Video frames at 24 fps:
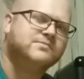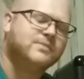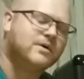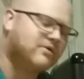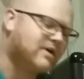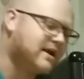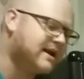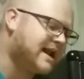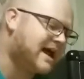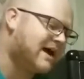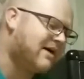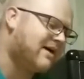But
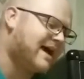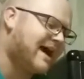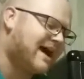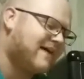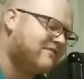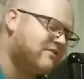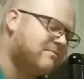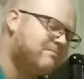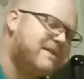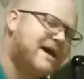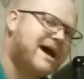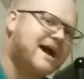right now I
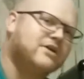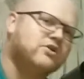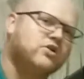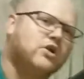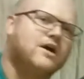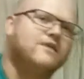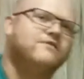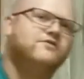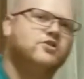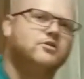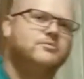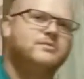have it backed
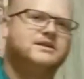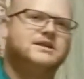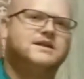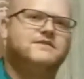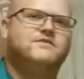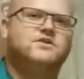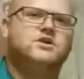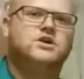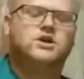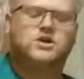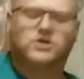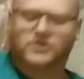off a little bit to
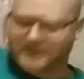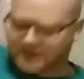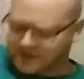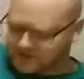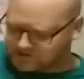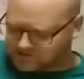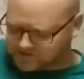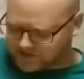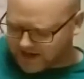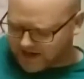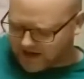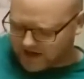give you a good clean
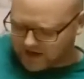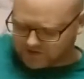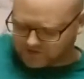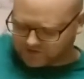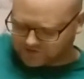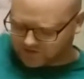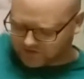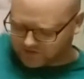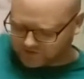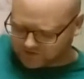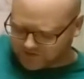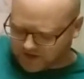sound.
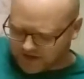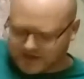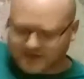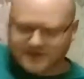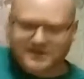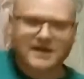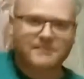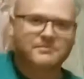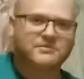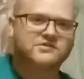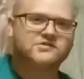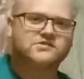So let's go ahead and
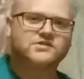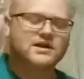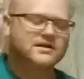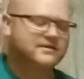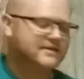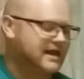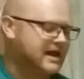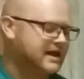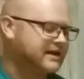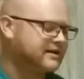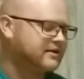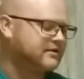demonstrate
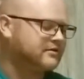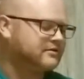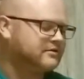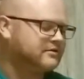that.